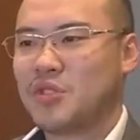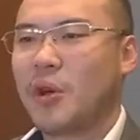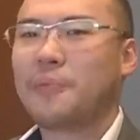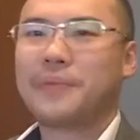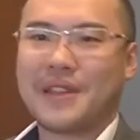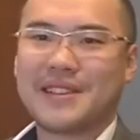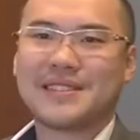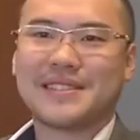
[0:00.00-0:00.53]

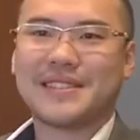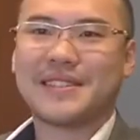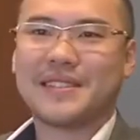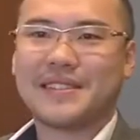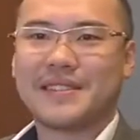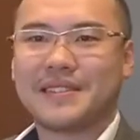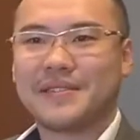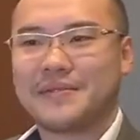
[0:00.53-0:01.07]
topics, I
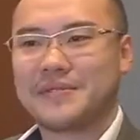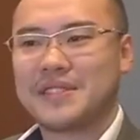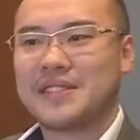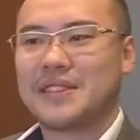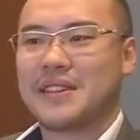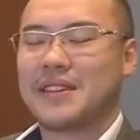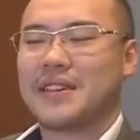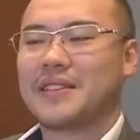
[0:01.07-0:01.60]
would
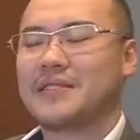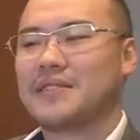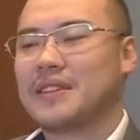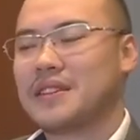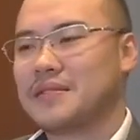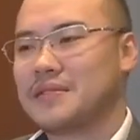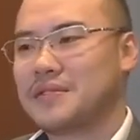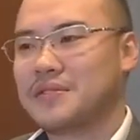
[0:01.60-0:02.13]
say,
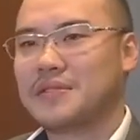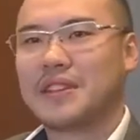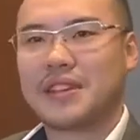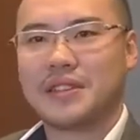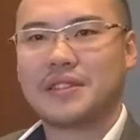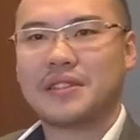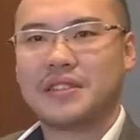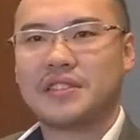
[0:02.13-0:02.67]
so like
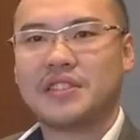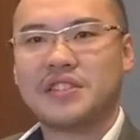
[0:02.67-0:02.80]
it